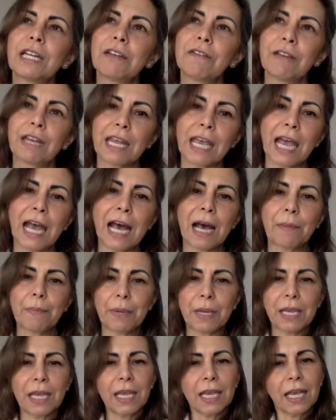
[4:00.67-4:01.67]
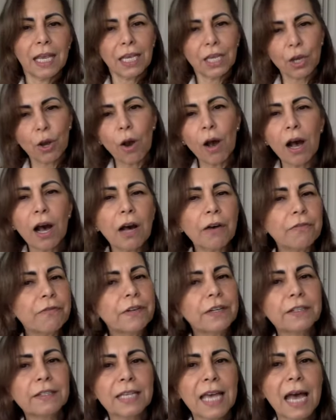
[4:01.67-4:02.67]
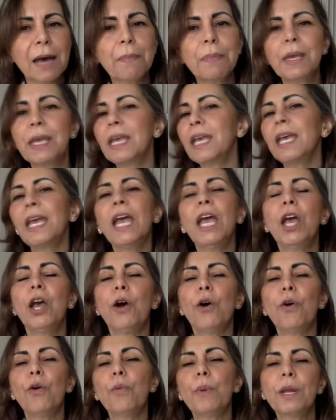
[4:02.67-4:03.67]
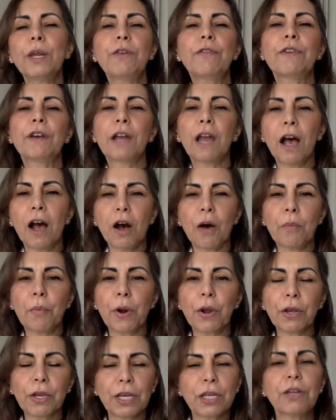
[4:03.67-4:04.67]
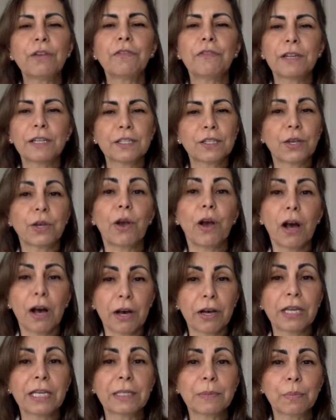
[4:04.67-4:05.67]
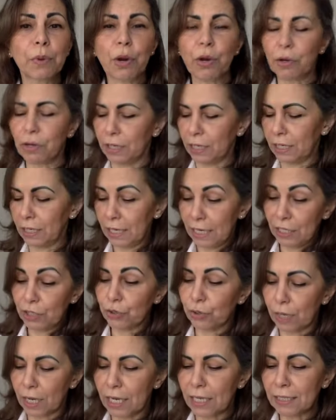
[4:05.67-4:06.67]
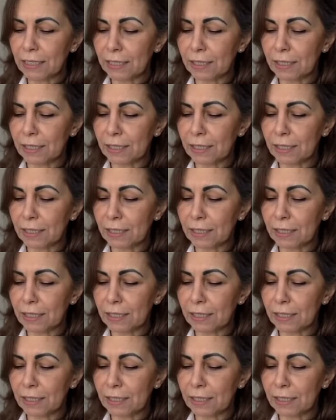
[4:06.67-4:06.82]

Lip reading: really happy, your heart feels happy, or when you feel heartbroken, you feel as though your heart is broken, literally.